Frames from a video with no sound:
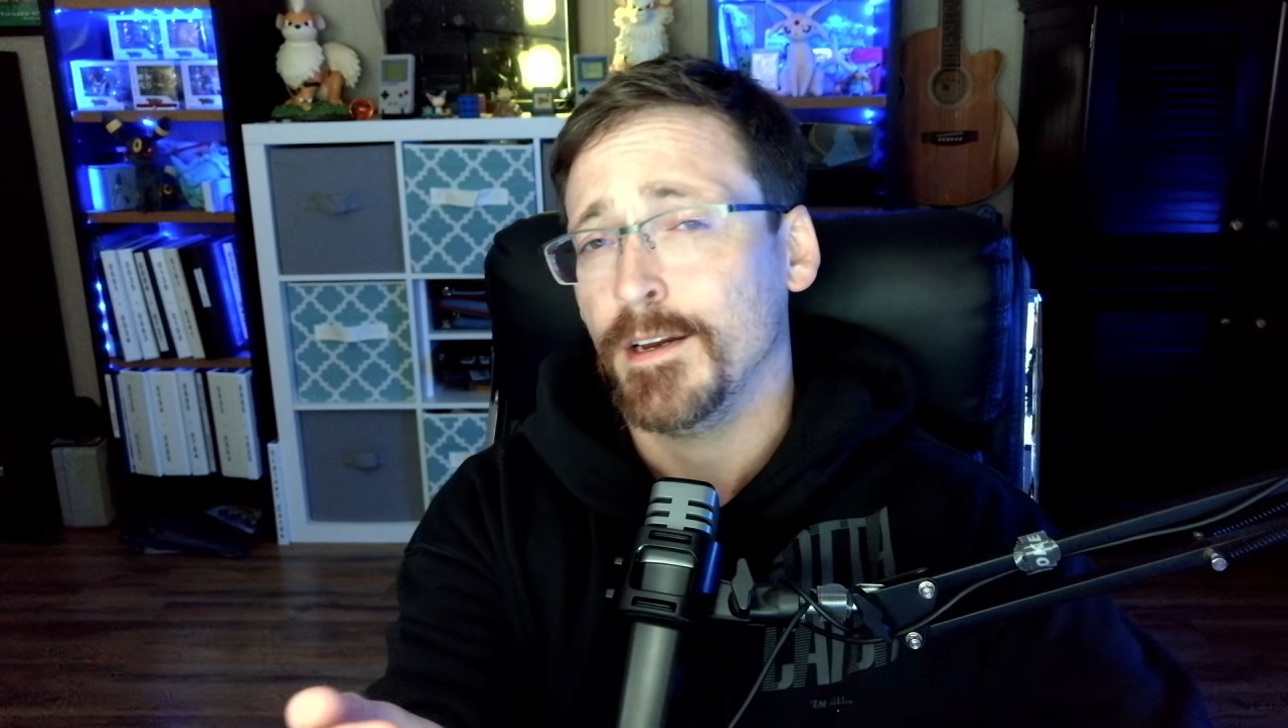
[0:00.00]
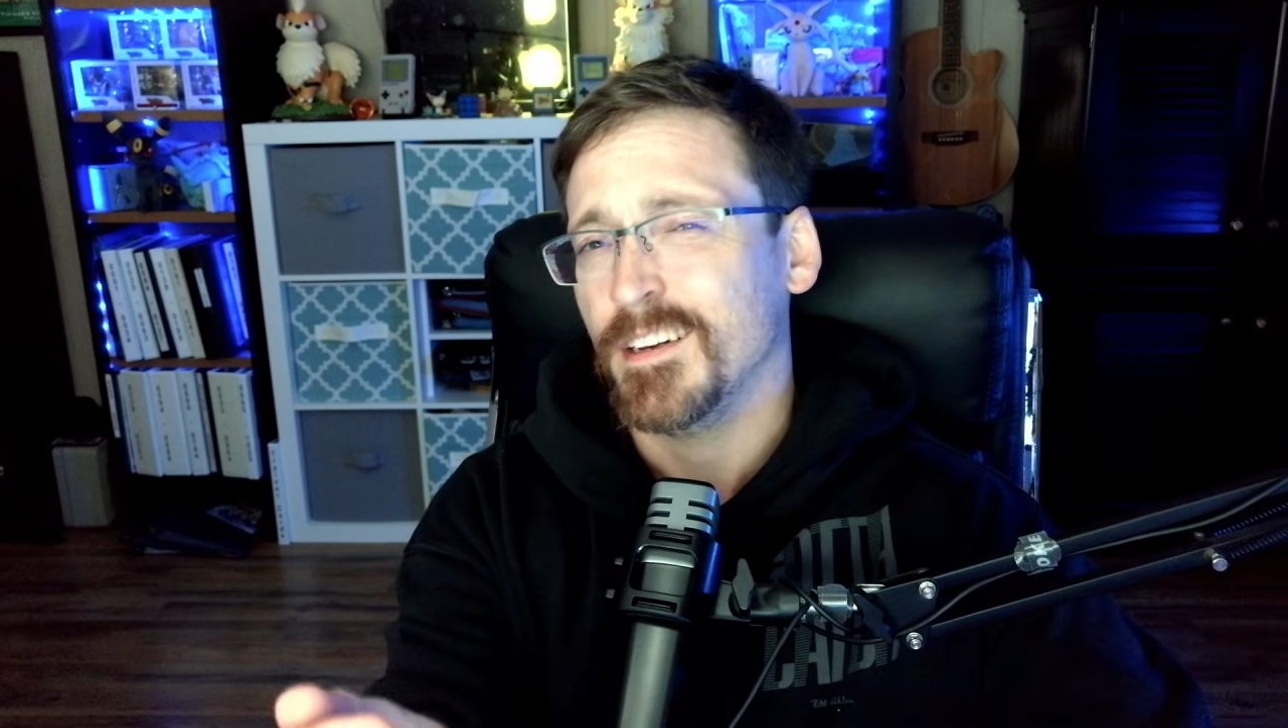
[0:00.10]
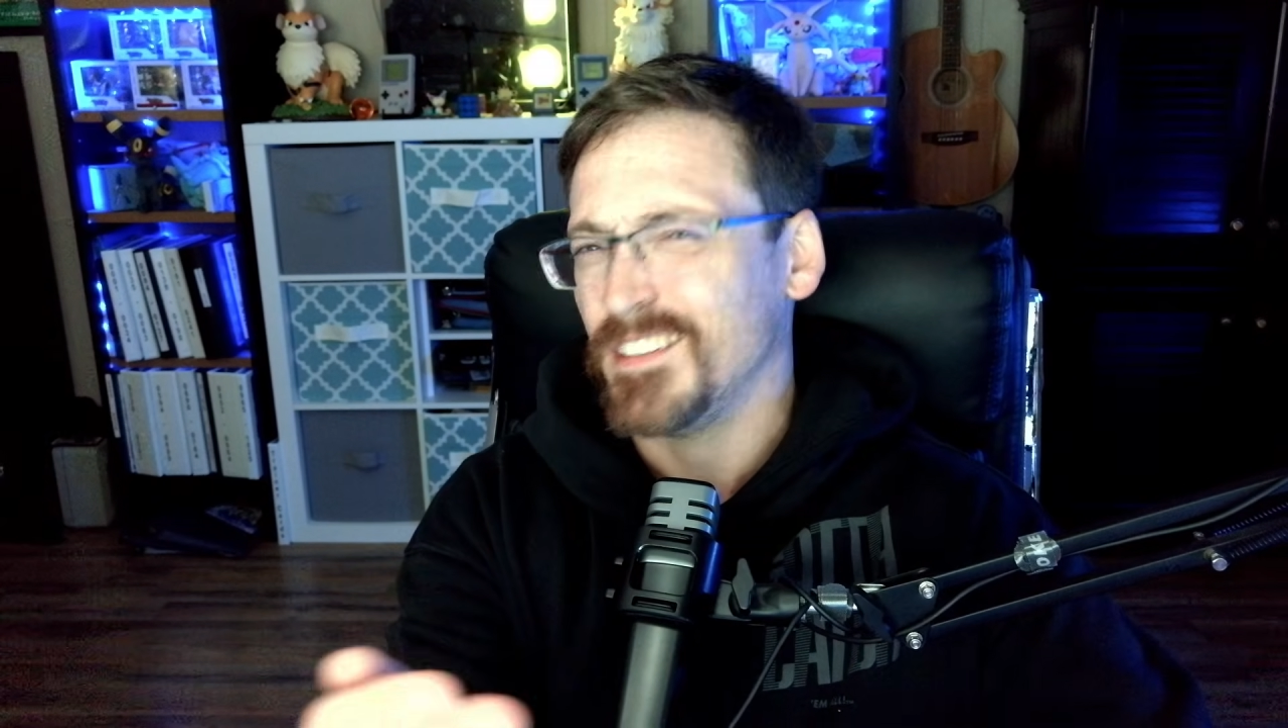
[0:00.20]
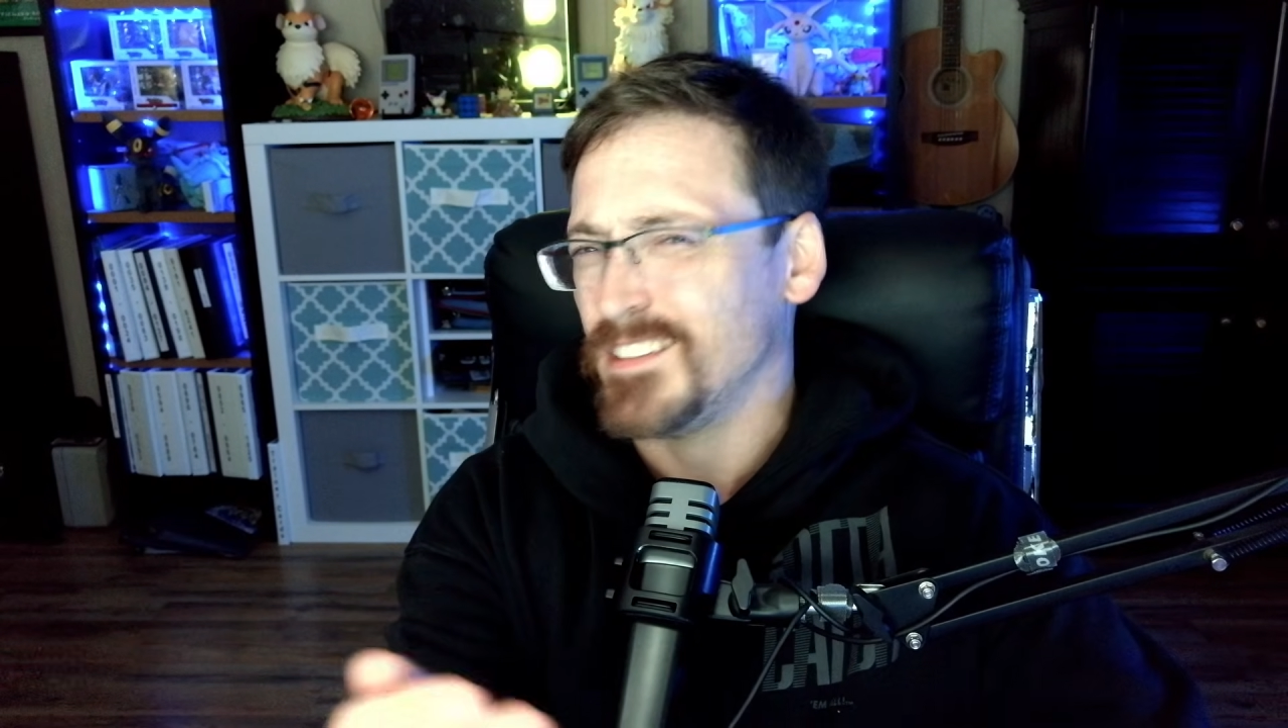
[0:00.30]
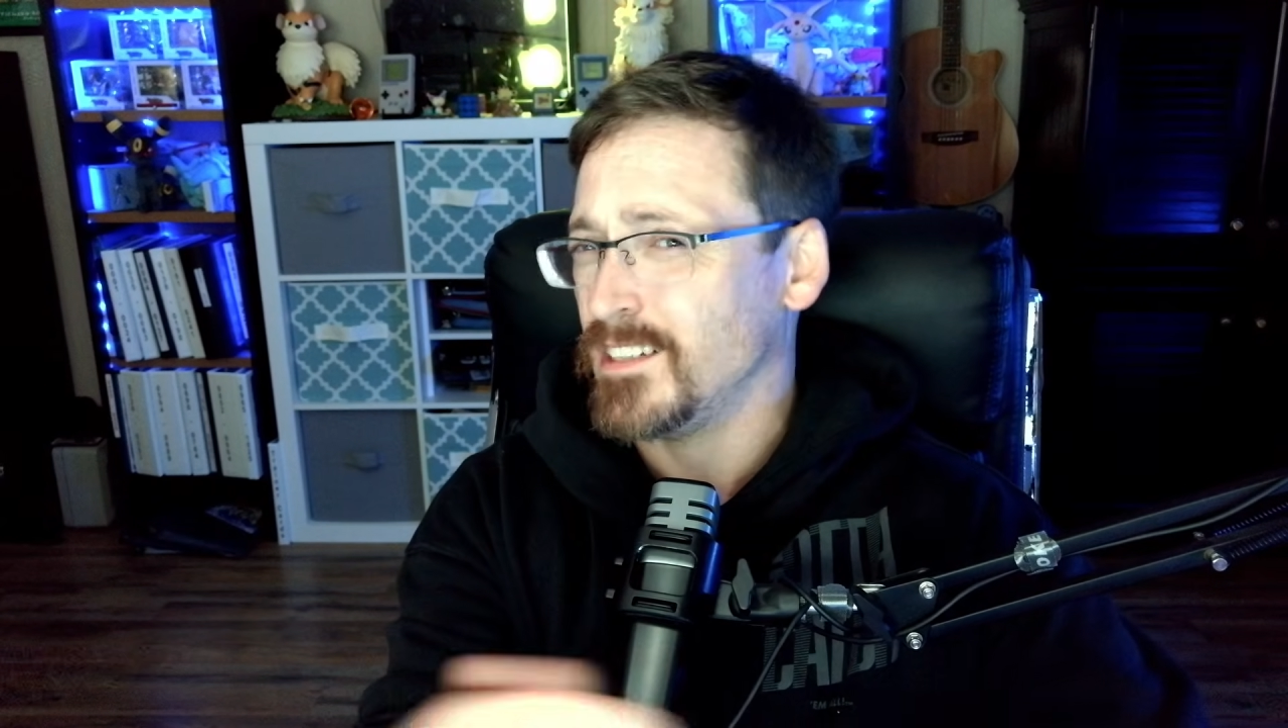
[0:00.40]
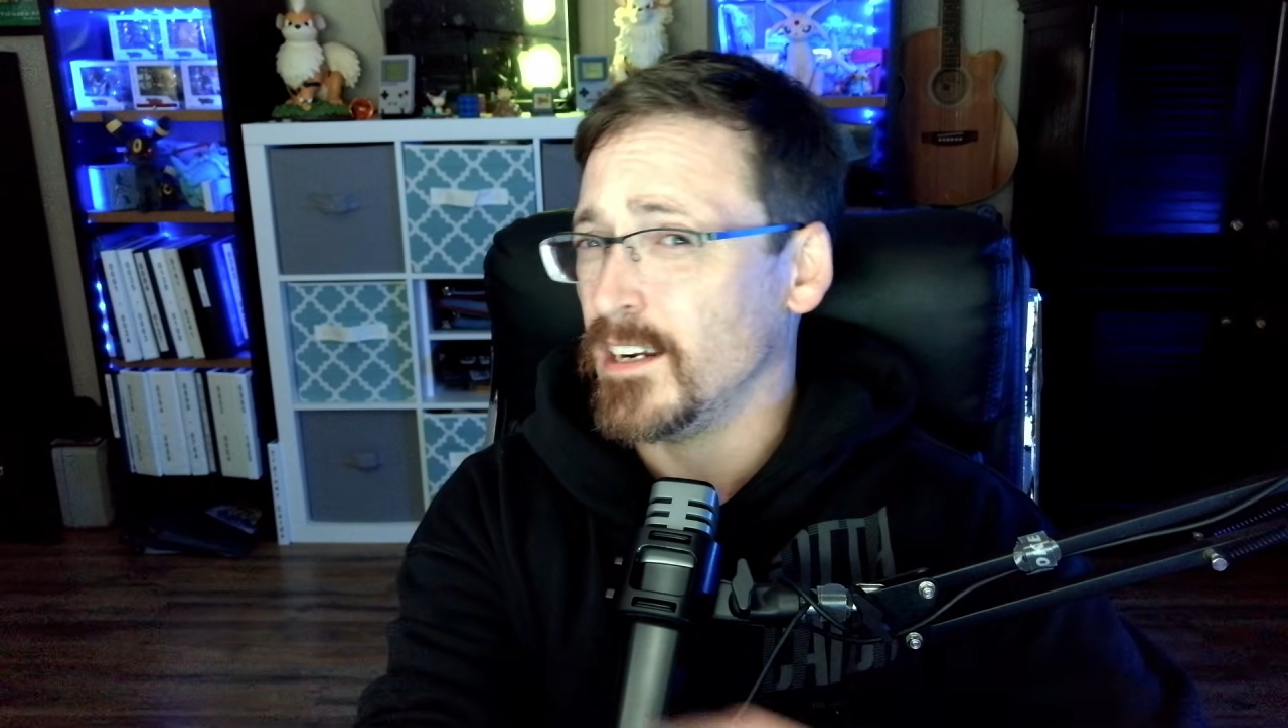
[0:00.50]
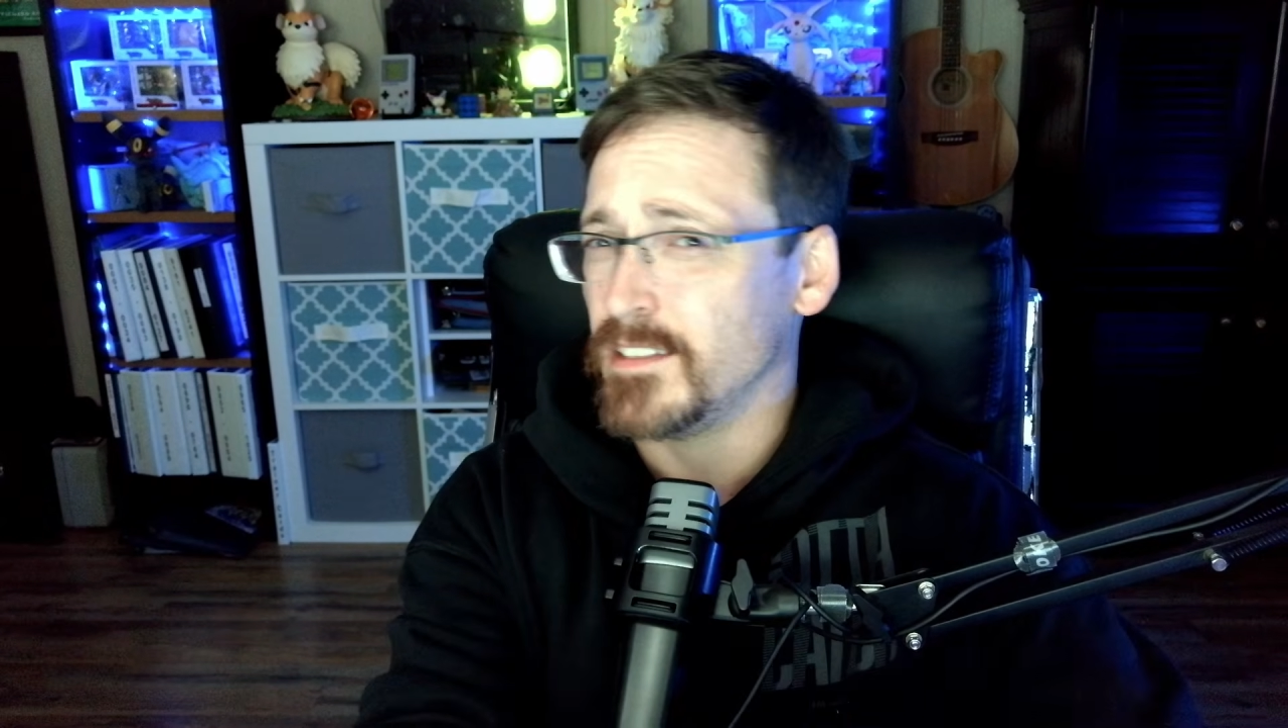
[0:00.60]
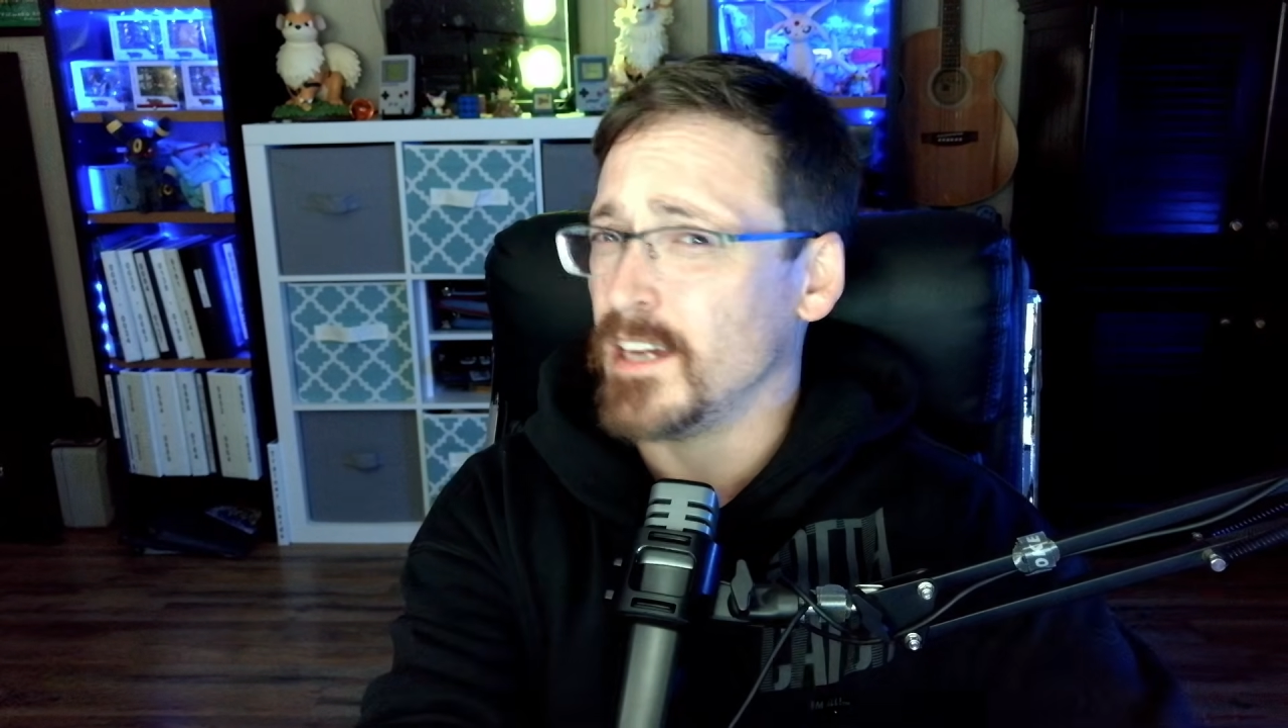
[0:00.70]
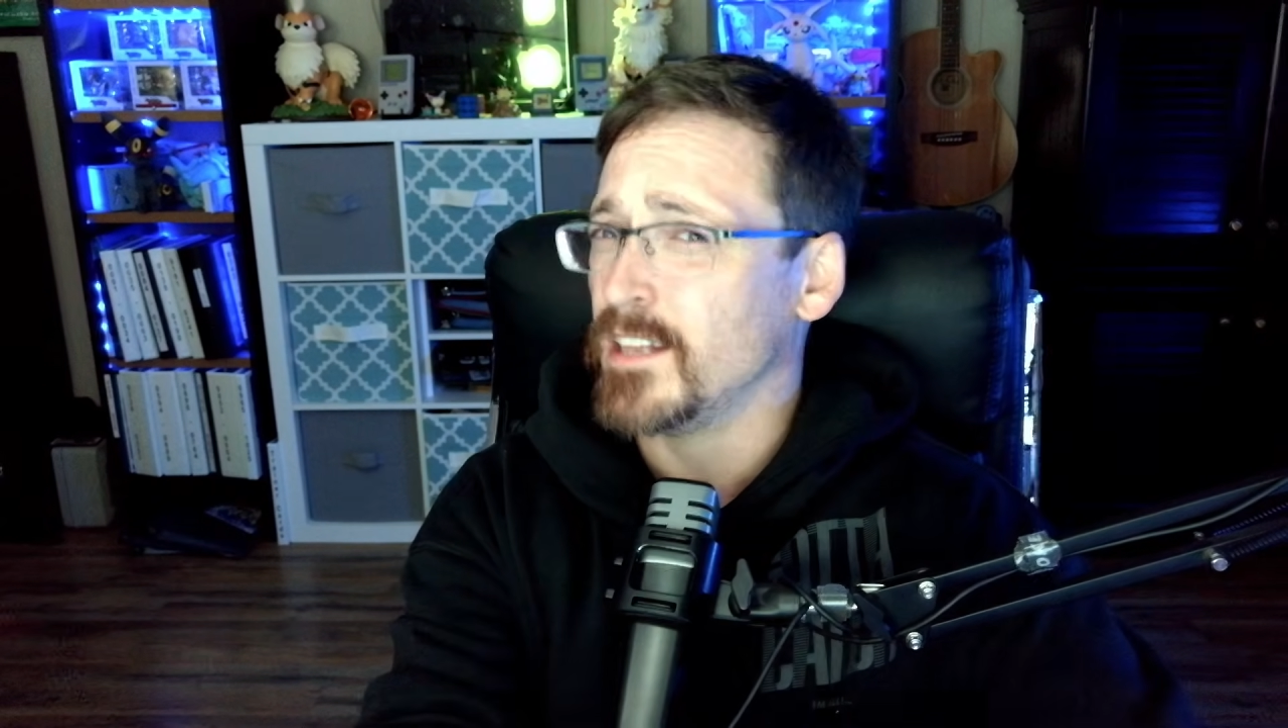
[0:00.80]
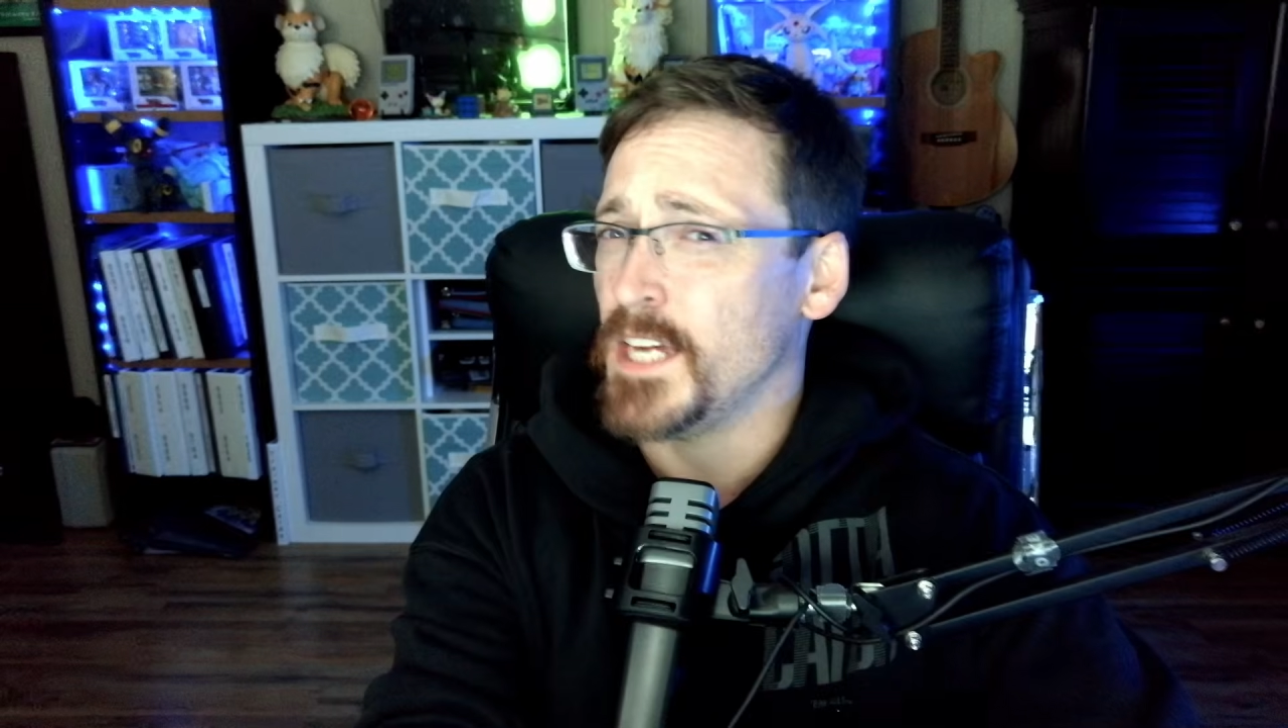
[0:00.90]
that's not
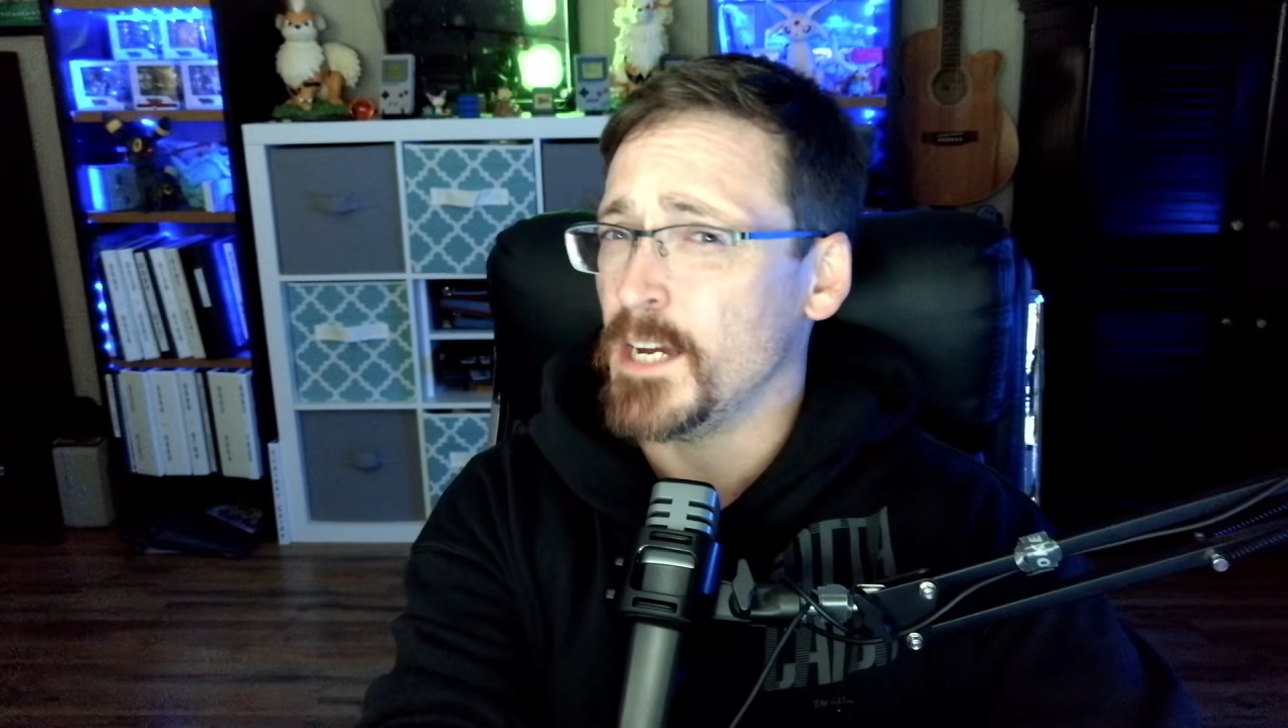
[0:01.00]
exactly